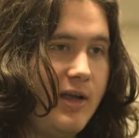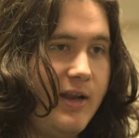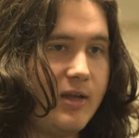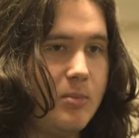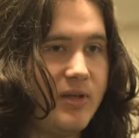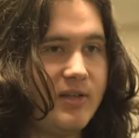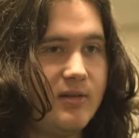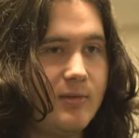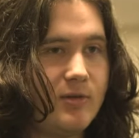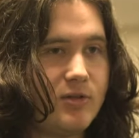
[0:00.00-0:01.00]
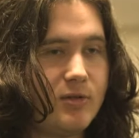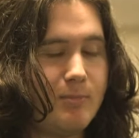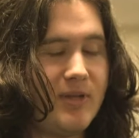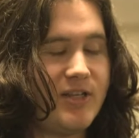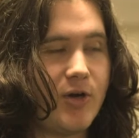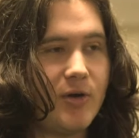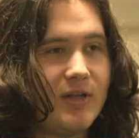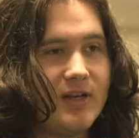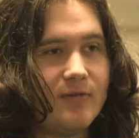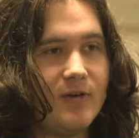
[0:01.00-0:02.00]
and it could be
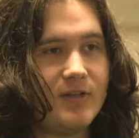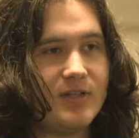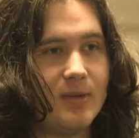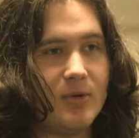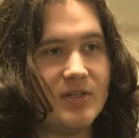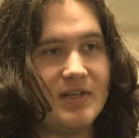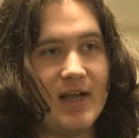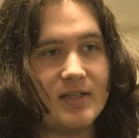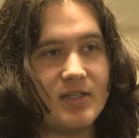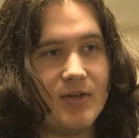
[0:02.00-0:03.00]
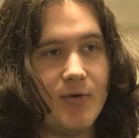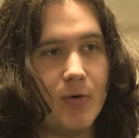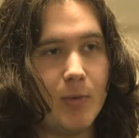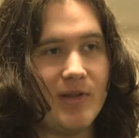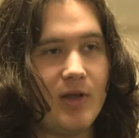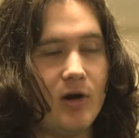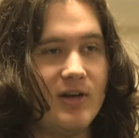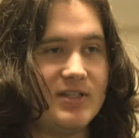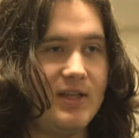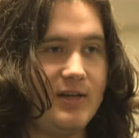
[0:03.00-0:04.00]
totally different to the person next to you or what the
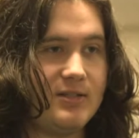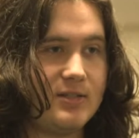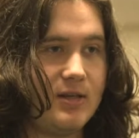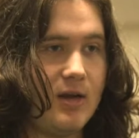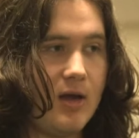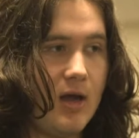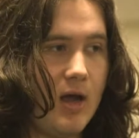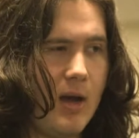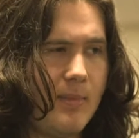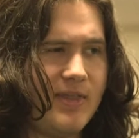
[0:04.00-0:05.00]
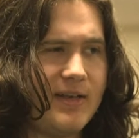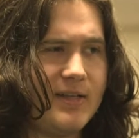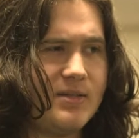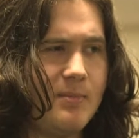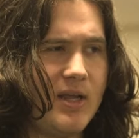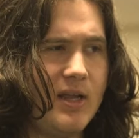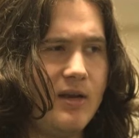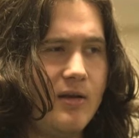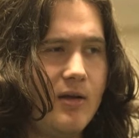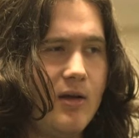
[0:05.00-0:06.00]
artist thinks. But that doesn't
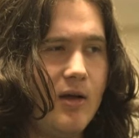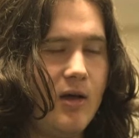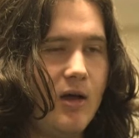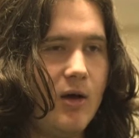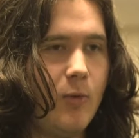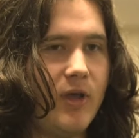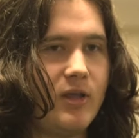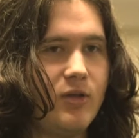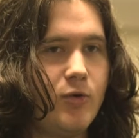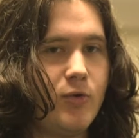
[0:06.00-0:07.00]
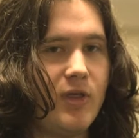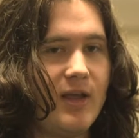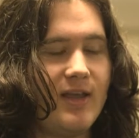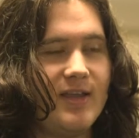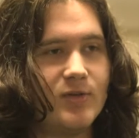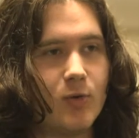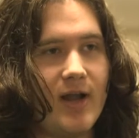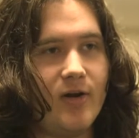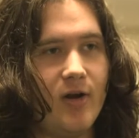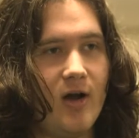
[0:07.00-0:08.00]
mean what you think is
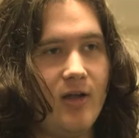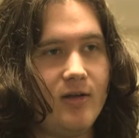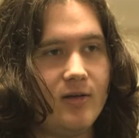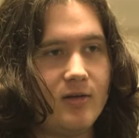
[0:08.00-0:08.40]
right or not.